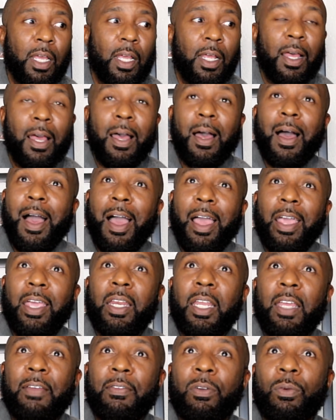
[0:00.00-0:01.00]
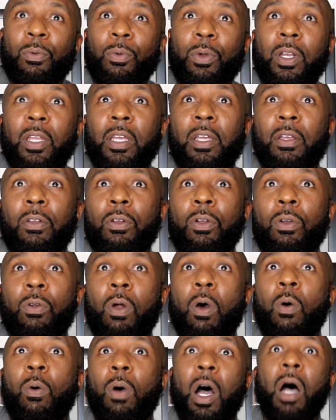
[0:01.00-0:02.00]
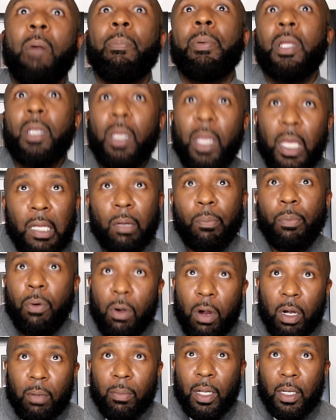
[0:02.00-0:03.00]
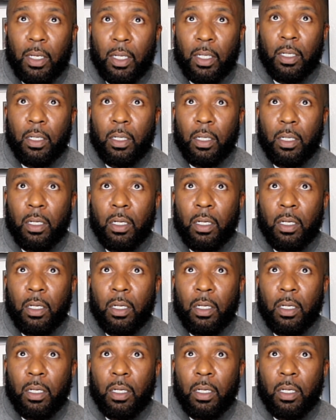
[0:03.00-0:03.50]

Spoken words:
that I ain't even really grow up in Lincoln Park, my nigga.